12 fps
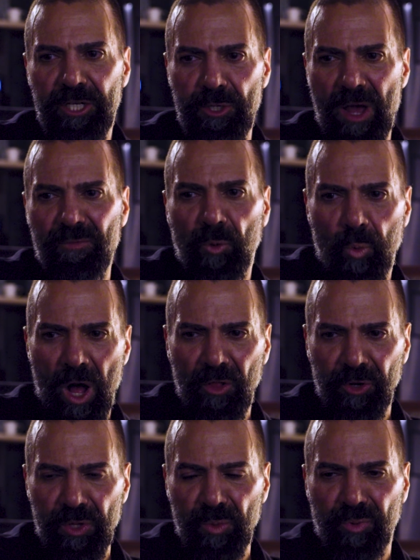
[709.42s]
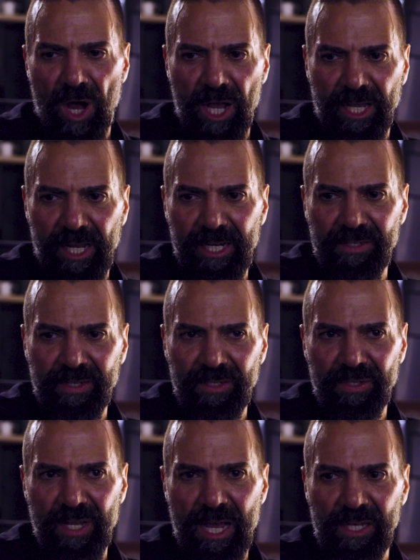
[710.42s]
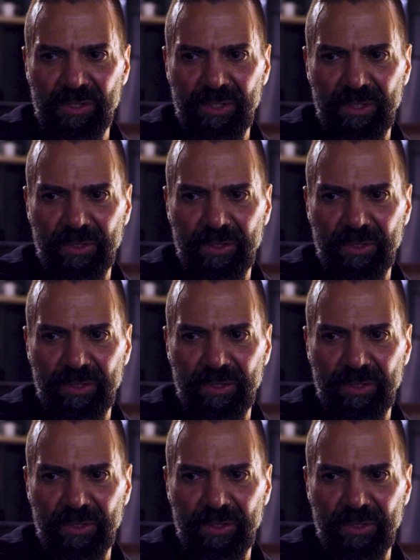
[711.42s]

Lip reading: do you have a wallet in your pocket? And he says, yes. He